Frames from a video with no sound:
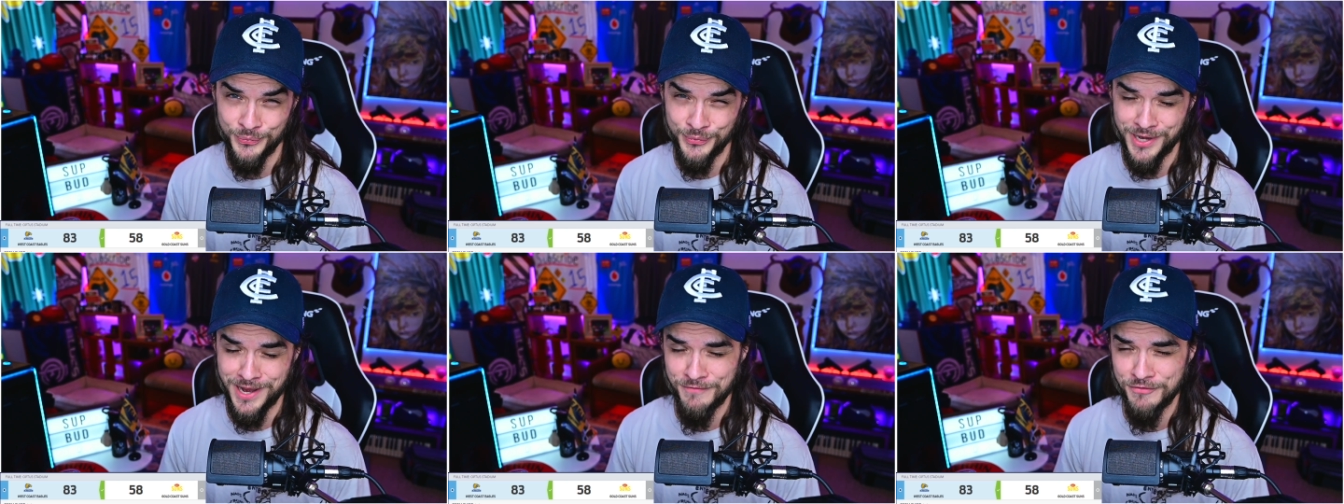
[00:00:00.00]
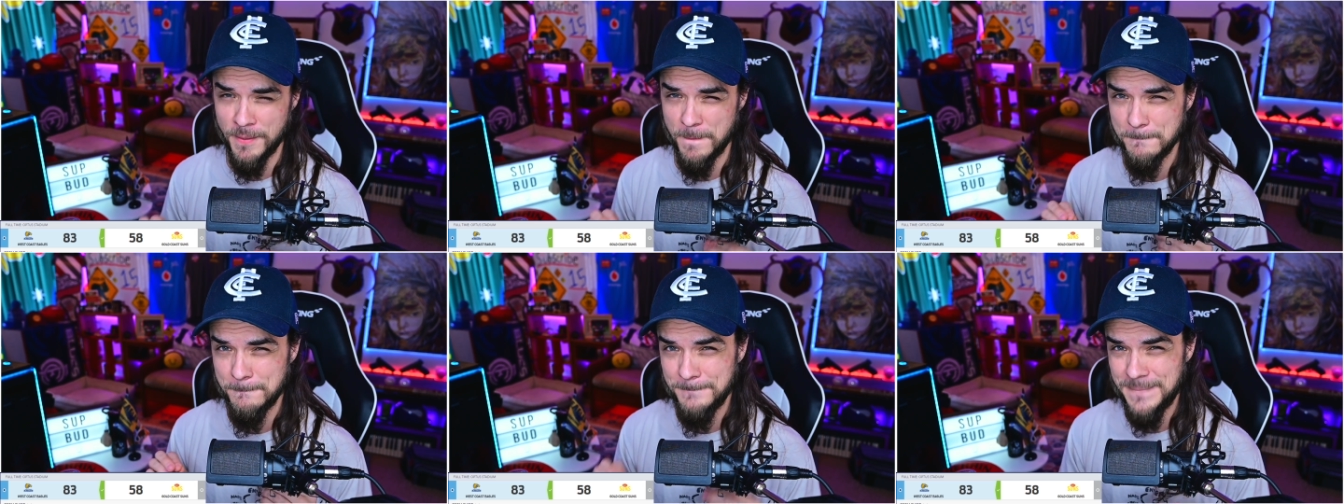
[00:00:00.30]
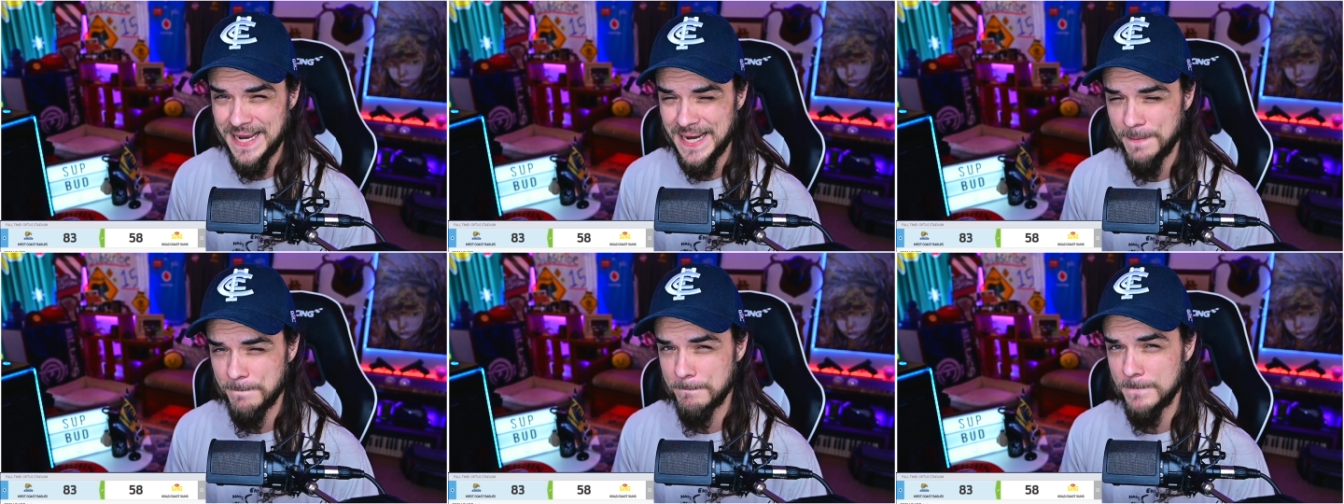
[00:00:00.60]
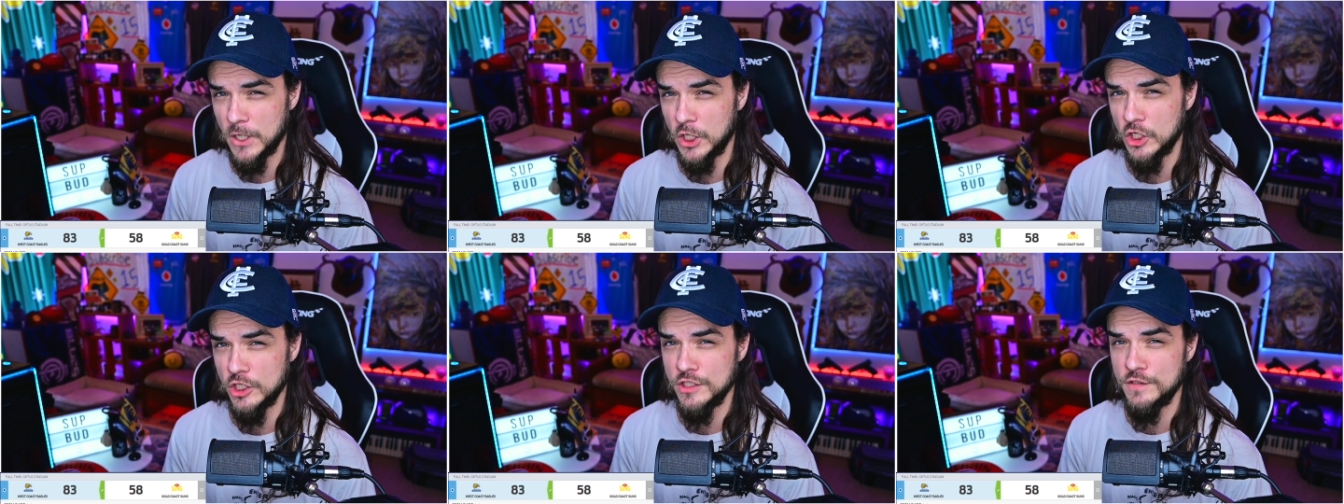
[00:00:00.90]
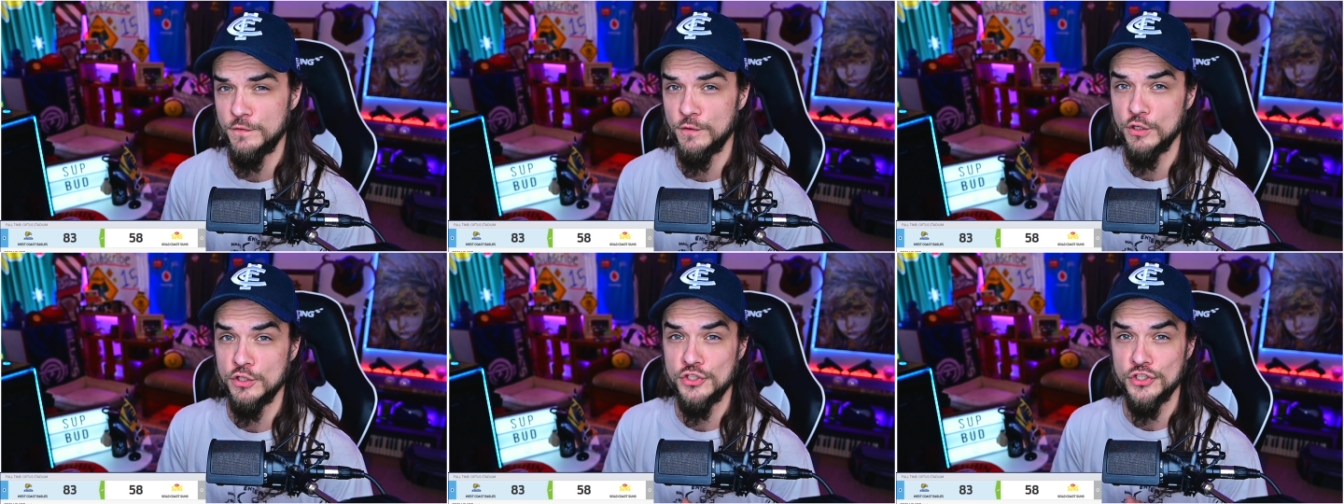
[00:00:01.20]
we have the Big Birds
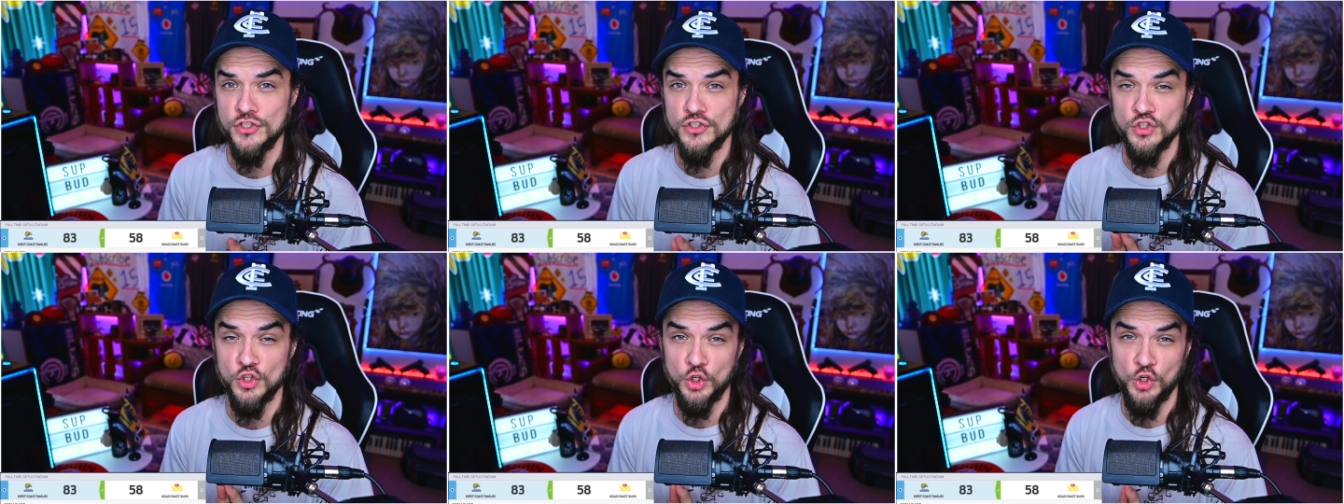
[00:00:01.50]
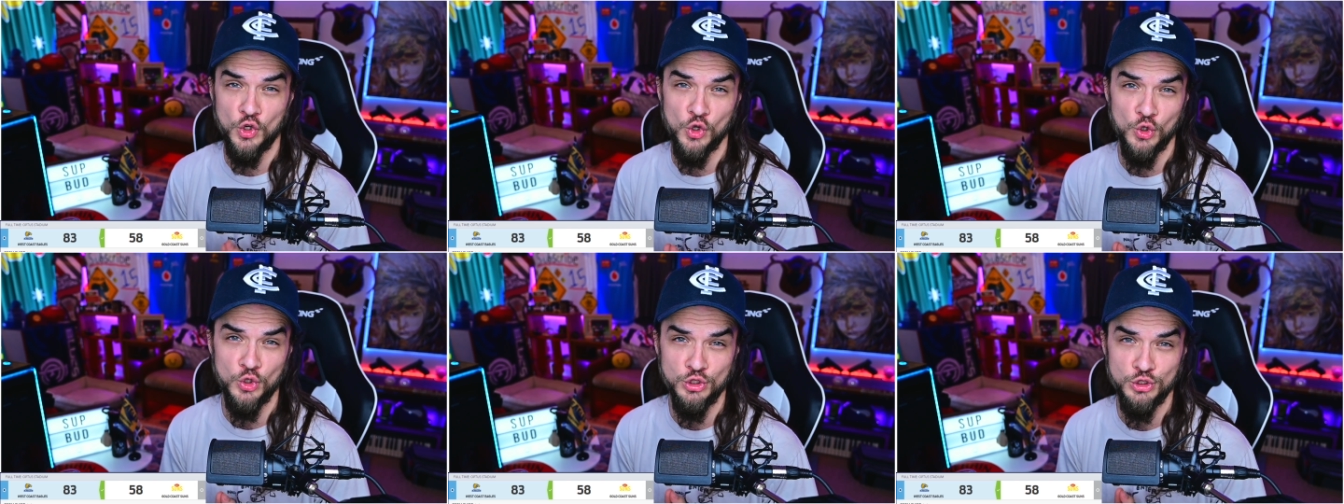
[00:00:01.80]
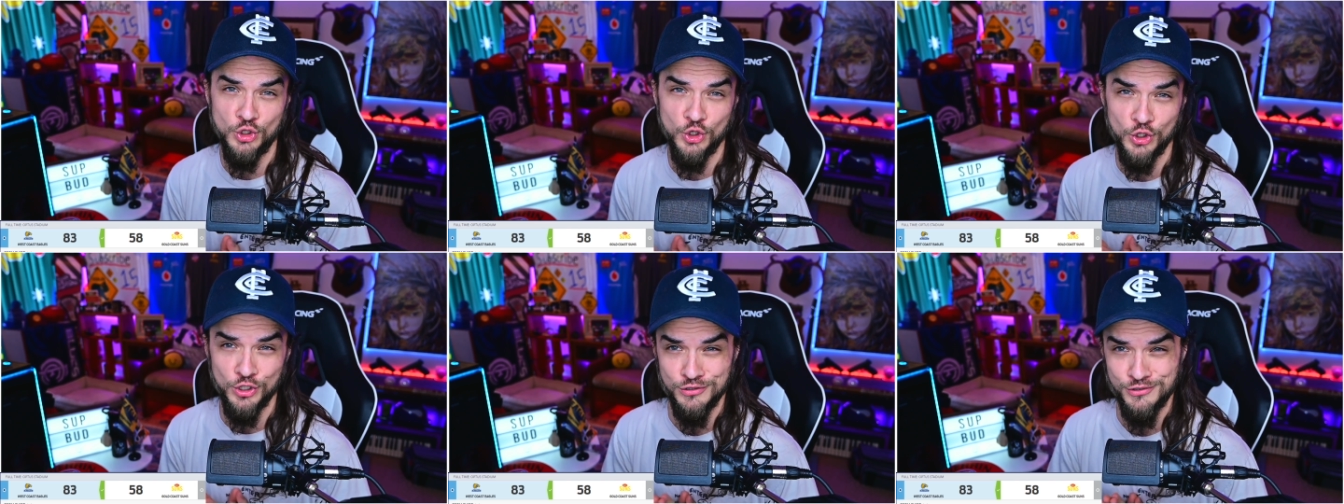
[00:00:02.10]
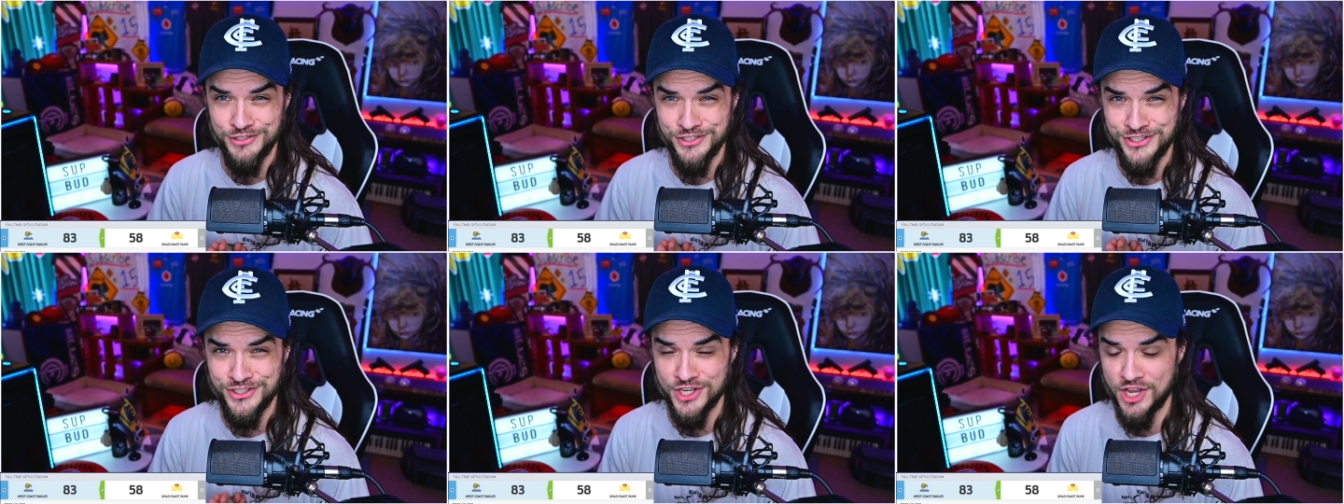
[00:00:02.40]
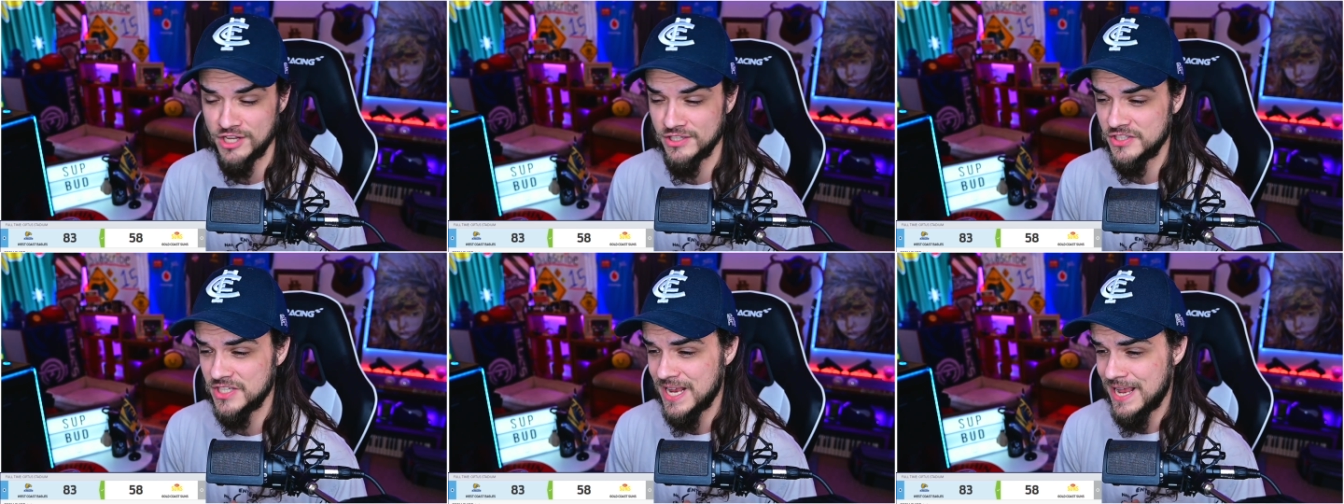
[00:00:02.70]
versus the Gold Coast
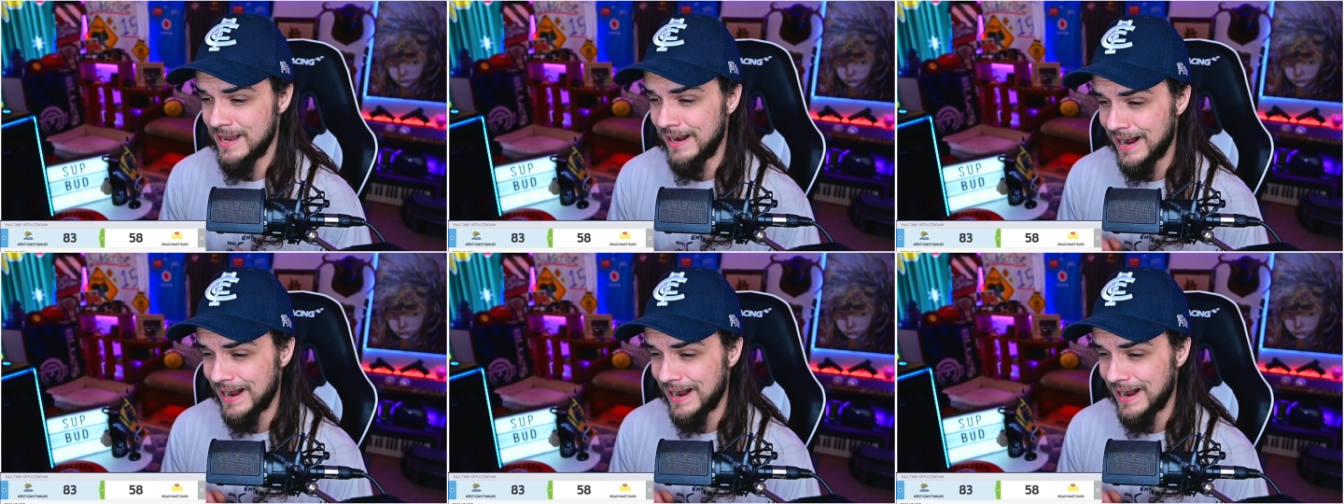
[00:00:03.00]
Suns.